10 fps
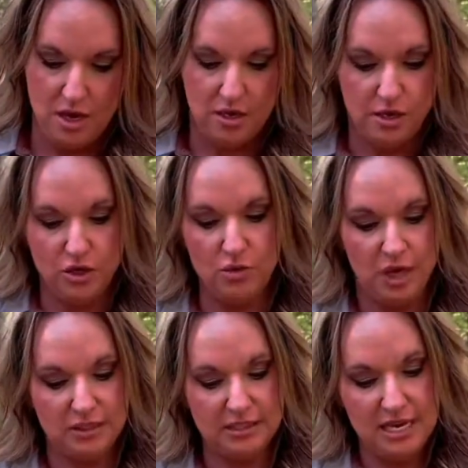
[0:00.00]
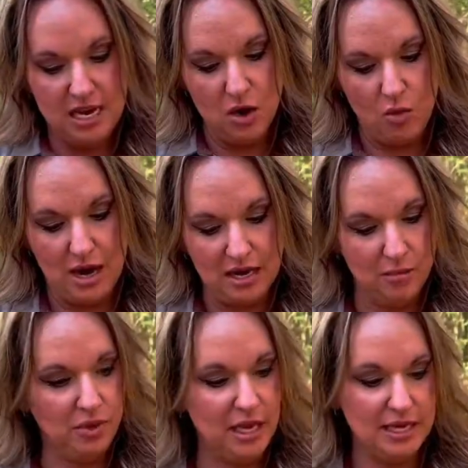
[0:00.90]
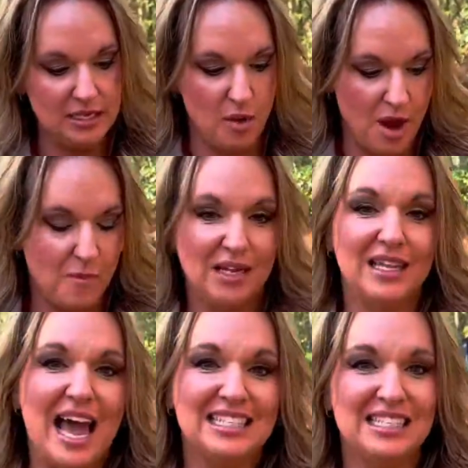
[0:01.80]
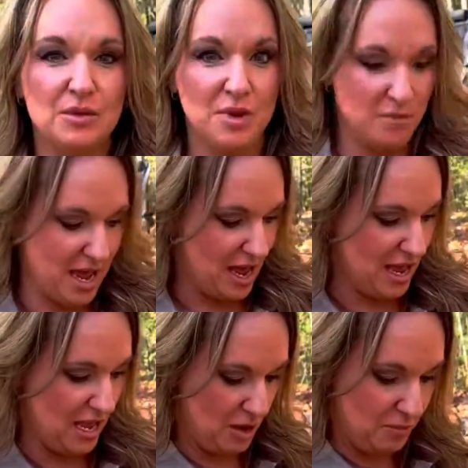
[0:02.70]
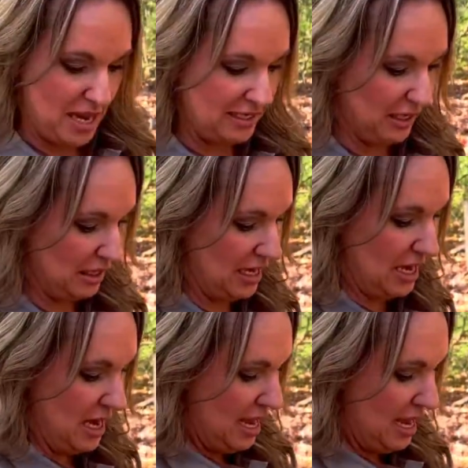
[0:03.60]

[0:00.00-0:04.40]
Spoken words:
Now, you all seen where I complained about my last sleeping mat and it basically